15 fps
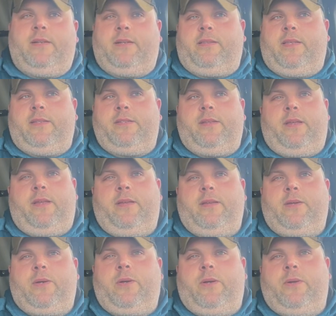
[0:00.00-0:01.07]
Disney
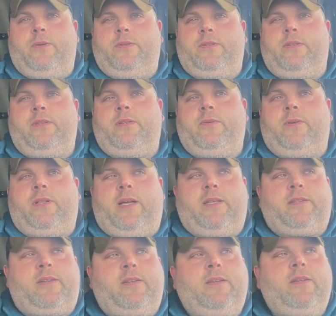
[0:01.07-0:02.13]
cruise to
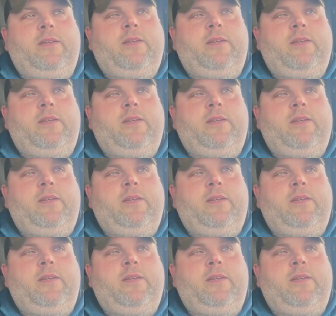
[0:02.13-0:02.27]
Alaska.